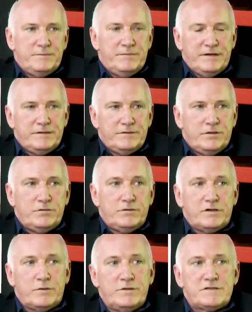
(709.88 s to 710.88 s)
But no, the
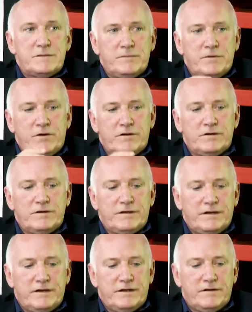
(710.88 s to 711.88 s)
kibbutzim
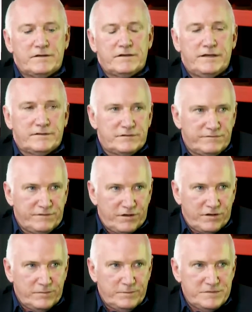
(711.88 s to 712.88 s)
are collective
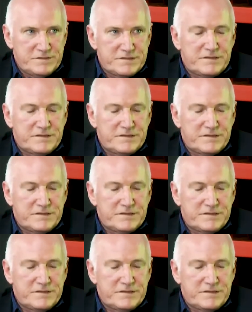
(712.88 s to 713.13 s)
farms.